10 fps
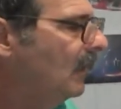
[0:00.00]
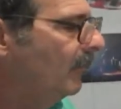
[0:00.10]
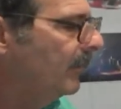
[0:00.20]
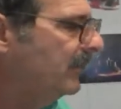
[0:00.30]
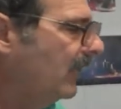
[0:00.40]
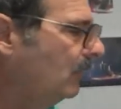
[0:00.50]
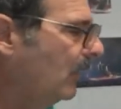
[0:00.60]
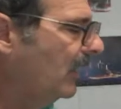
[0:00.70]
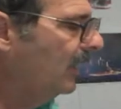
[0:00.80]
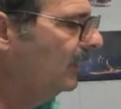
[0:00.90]
But then
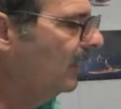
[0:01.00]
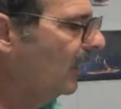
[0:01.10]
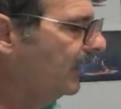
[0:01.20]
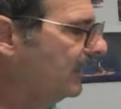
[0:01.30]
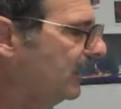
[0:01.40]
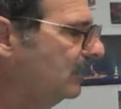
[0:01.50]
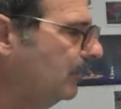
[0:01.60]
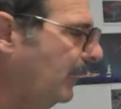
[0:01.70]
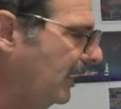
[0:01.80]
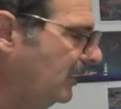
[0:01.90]
when I get to
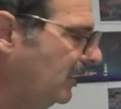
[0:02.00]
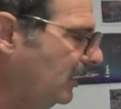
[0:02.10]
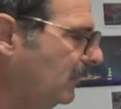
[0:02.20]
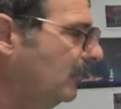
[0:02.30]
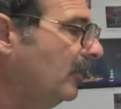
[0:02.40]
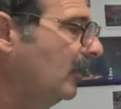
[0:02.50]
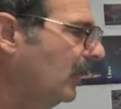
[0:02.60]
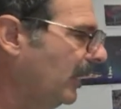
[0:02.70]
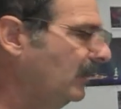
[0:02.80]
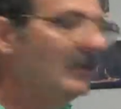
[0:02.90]
painting the
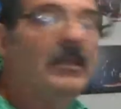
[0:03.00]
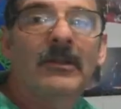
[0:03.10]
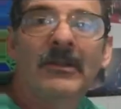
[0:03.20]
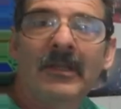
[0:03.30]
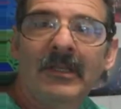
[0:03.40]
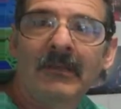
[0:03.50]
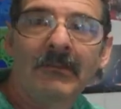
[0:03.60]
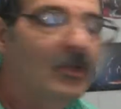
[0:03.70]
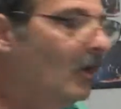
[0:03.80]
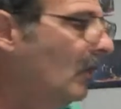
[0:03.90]
light, the
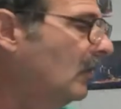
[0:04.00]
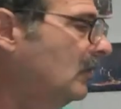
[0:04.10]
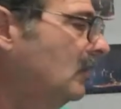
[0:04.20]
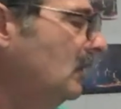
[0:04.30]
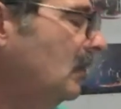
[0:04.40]
color,